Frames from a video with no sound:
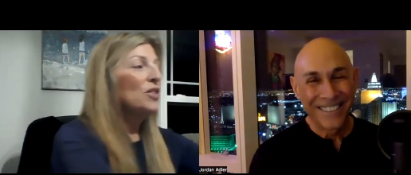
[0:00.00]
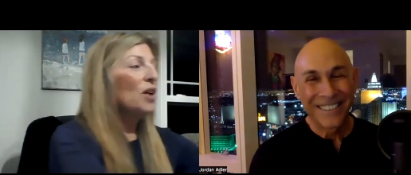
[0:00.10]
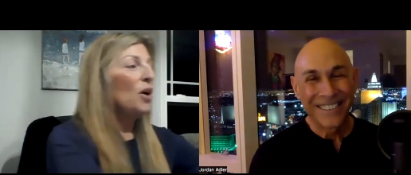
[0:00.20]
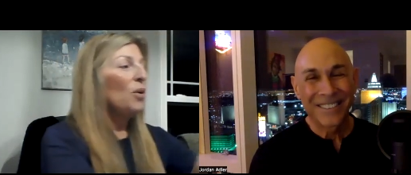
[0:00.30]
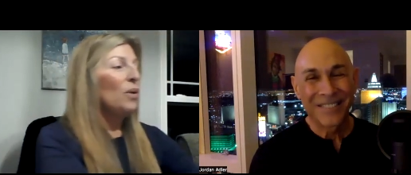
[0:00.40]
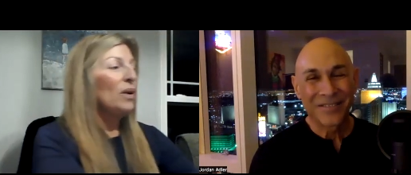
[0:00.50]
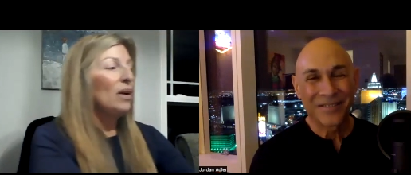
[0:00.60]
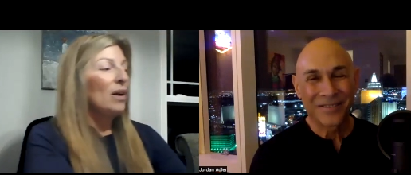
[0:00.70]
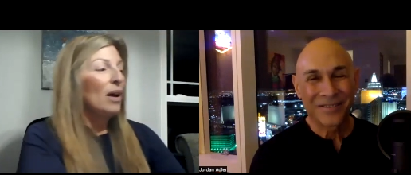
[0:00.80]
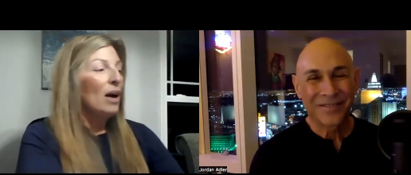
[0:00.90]
Speaker 1: so
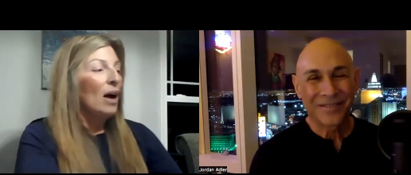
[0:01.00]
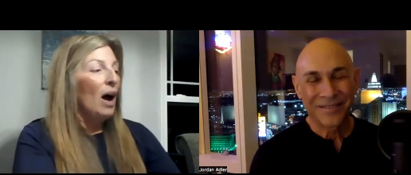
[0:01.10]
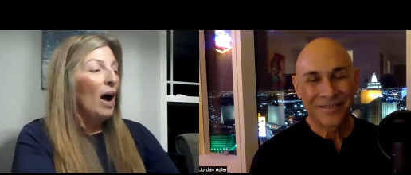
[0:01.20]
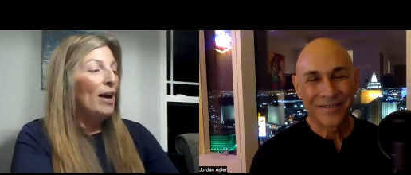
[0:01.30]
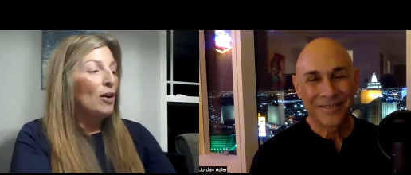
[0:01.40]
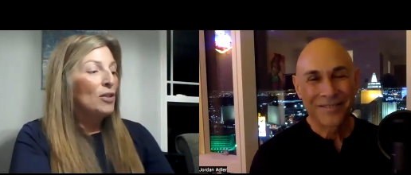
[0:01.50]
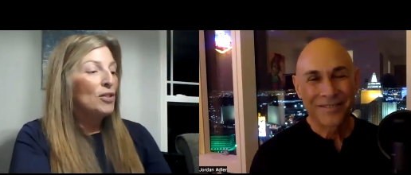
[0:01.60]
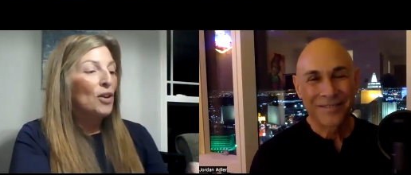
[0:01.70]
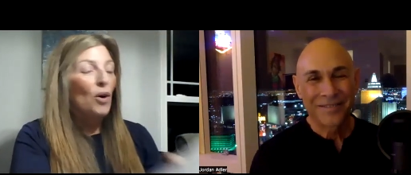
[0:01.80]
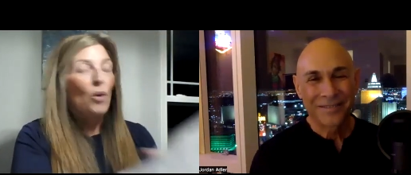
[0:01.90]
I
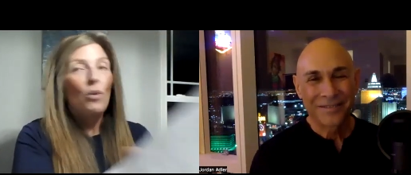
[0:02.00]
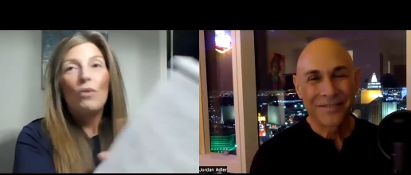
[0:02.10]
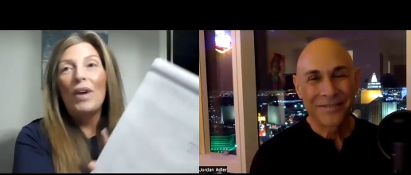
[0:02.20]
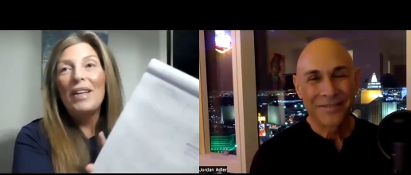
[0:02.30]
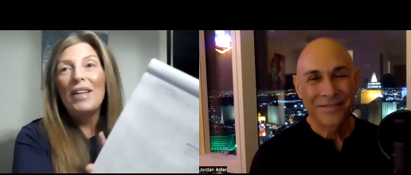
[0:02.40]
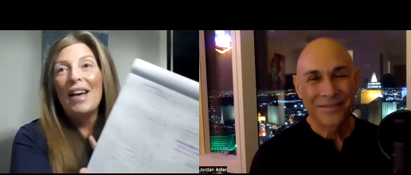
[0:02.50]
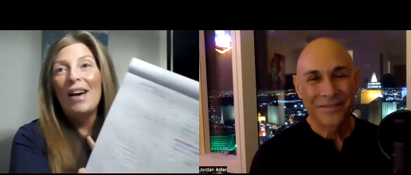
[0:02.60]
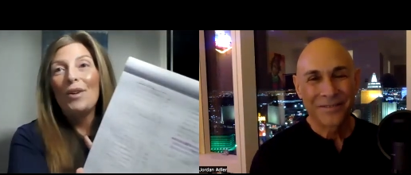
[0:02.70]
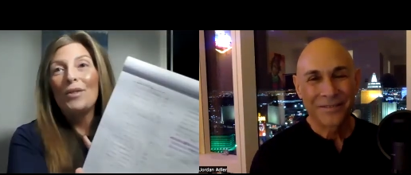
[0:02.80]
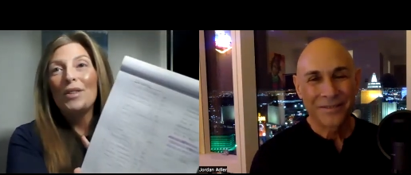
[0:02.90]
also write
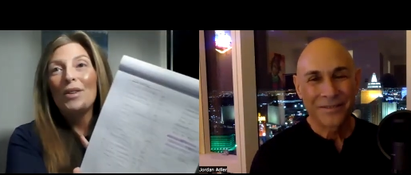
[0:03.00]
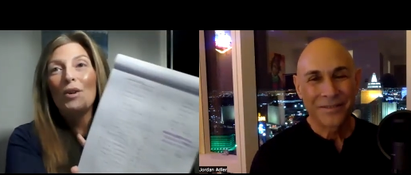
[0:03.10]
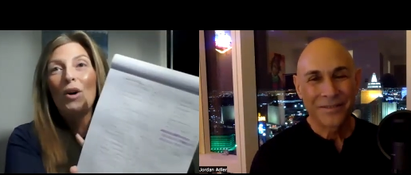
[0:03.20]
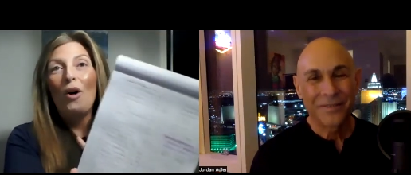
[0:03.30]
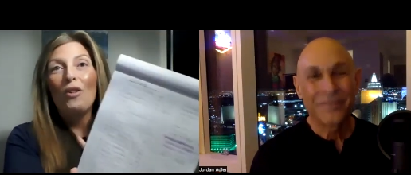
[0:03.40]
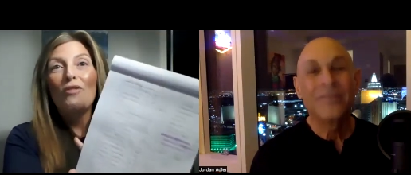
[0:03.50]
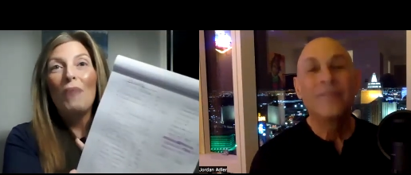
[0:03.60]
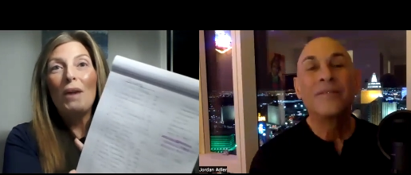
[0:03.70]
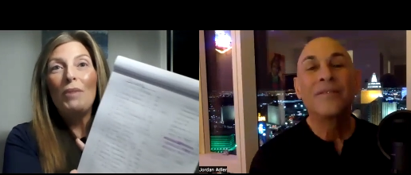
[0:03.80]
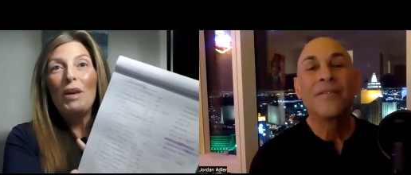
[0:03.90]
down all of
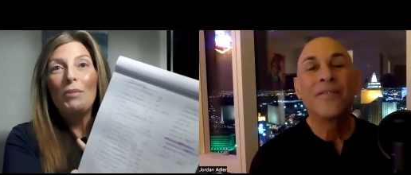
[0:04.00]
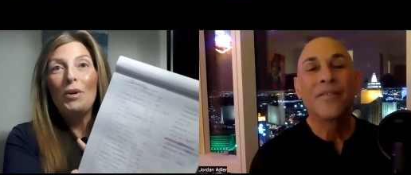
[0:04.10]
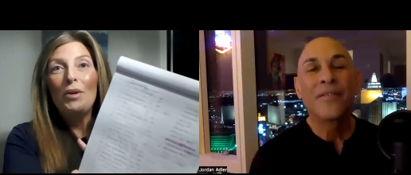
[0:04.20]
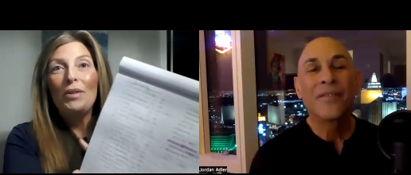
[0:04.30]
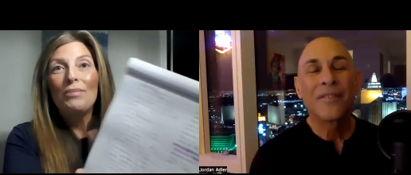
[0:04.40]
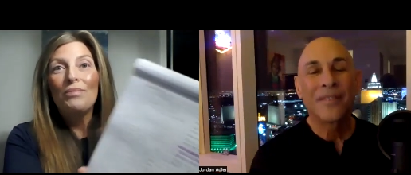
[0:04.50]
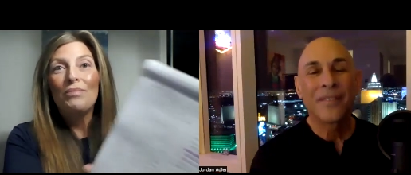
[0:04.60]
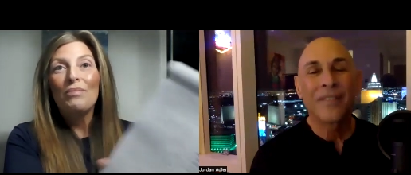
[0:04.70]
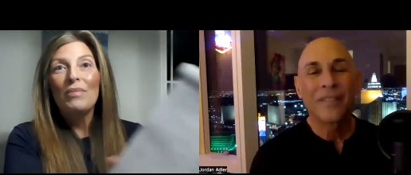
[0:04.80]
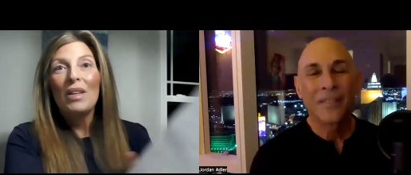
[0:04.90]
my people
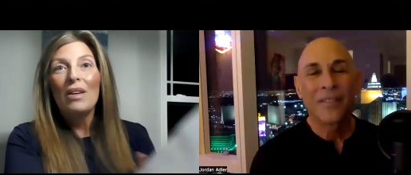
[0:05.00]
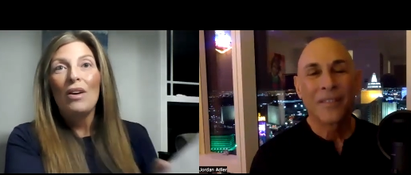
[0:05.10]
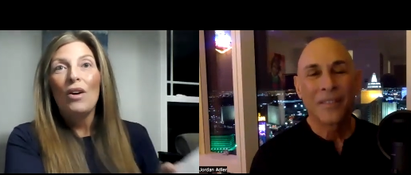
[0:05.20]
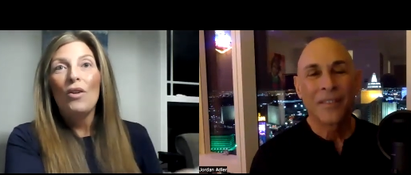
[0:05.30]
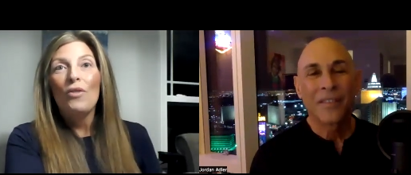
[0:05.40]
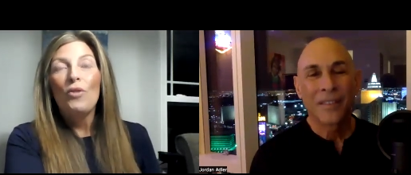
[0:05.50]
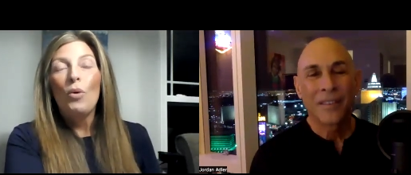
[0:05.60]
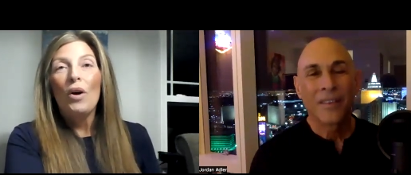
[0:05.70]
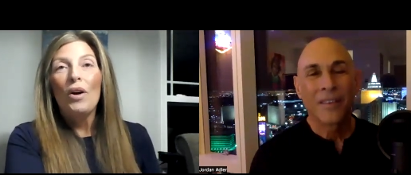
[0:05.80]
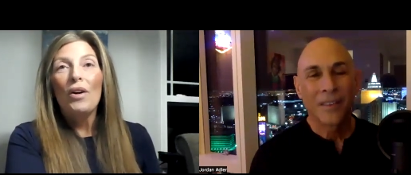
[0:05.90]

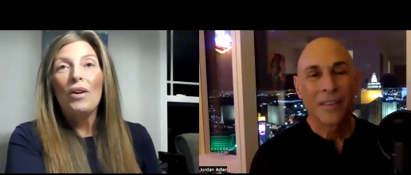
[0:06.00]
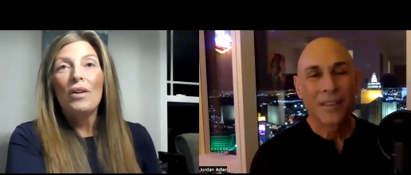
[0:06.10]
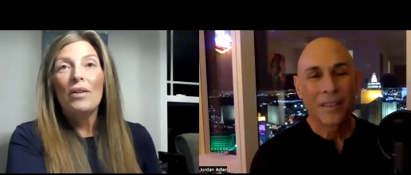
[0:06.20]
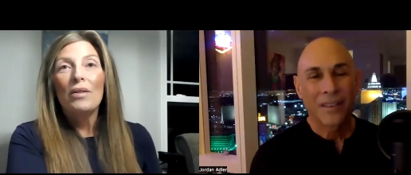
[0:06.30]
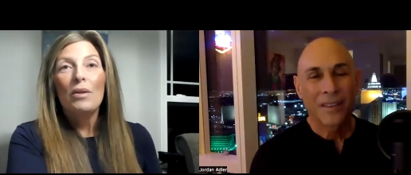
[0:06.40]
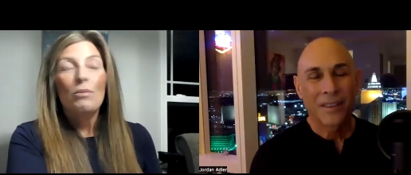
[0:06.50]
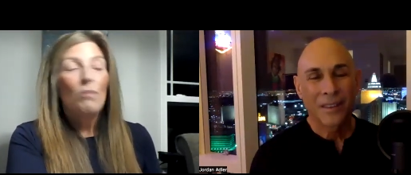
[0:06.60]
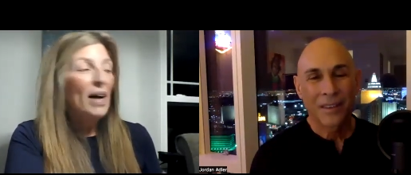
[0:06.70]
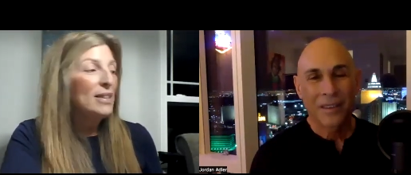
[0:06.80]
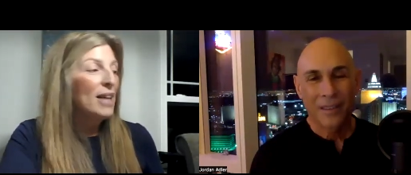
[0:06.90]
for
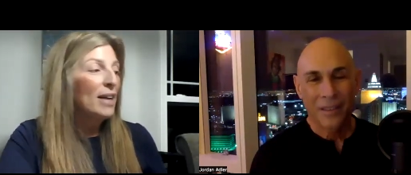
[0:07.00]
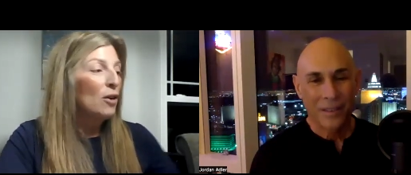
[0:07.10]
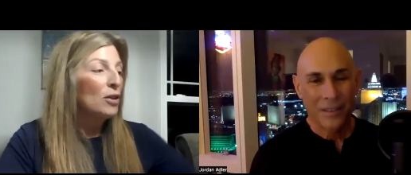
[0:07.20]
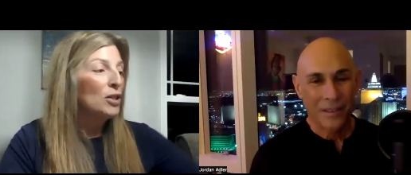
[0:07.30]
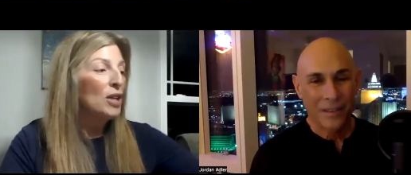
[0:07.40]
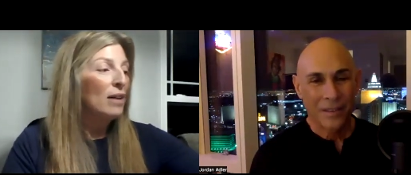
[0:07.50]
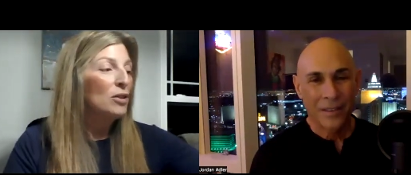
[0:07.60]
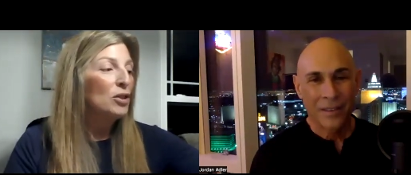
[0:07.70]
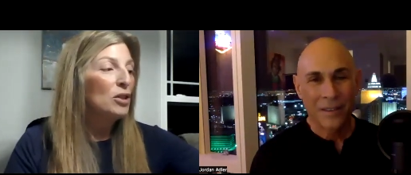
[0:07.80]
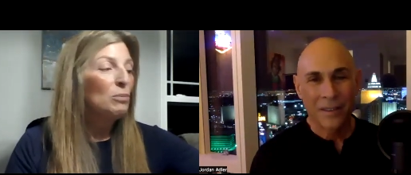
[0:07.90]
my 10 card
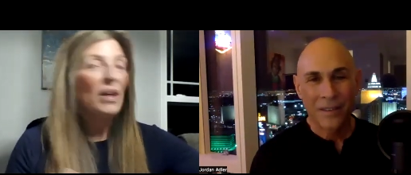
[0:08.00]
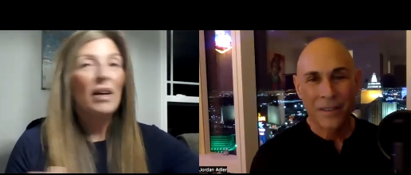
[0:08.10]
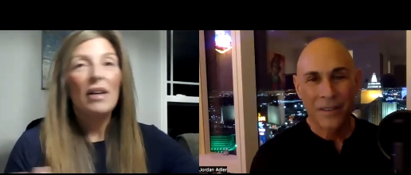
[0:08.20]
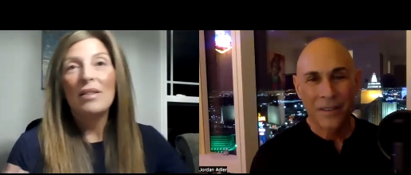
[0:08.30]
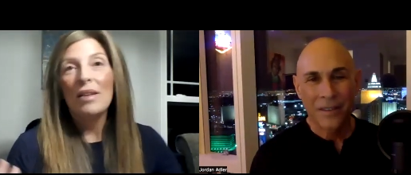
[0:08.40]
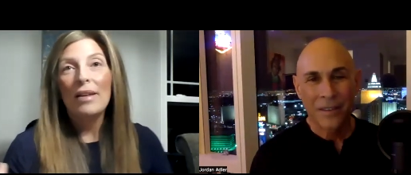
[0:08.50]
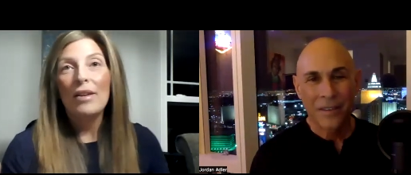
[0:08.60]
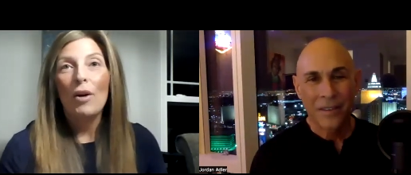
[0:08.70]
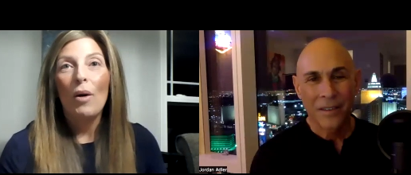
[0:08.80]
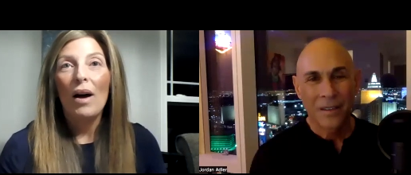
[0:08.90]
challenges because you
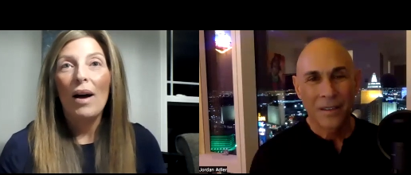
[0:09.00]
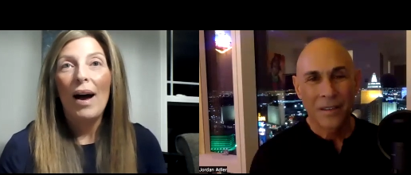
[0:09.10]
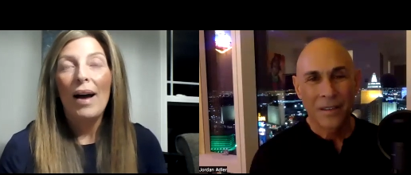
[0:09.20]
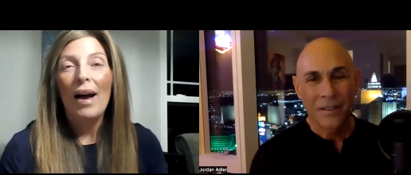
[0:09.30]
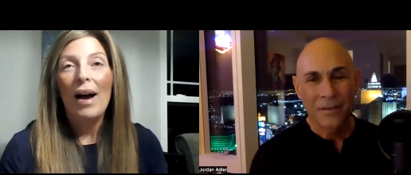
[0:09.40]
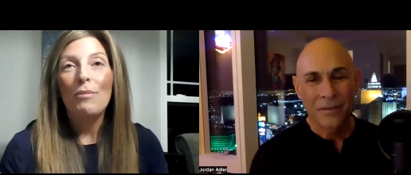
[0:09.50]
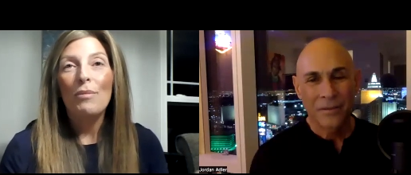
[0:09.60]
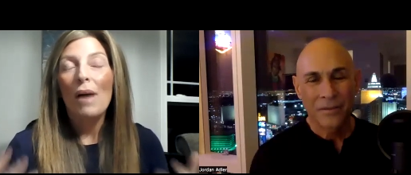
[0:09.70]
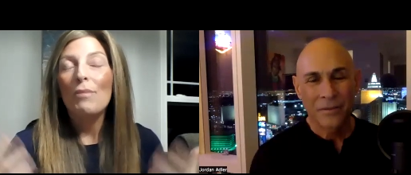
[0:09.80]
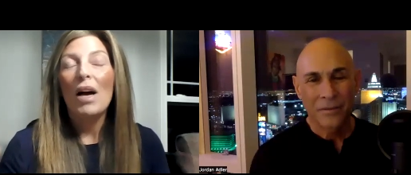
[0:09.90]
know I, I'm
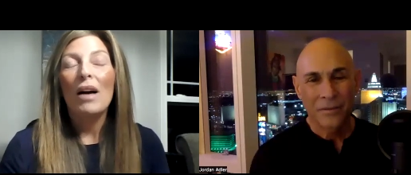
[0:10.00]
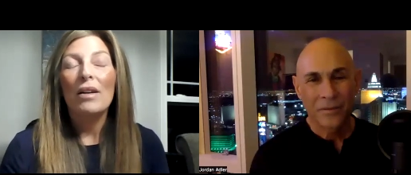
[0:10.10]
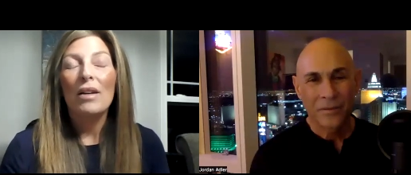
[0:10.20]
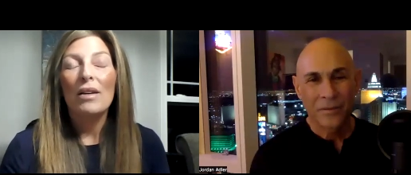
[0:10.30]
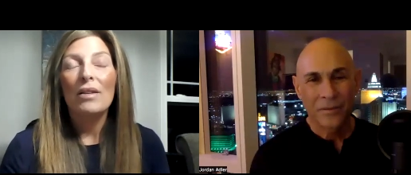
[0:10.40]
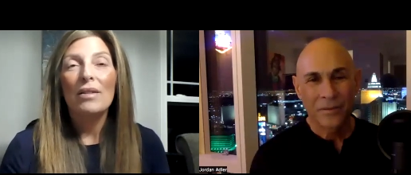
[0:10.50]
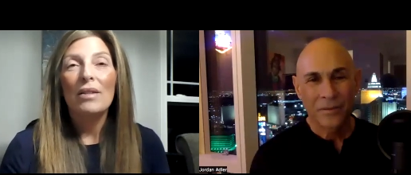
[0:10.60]
I'm not gonna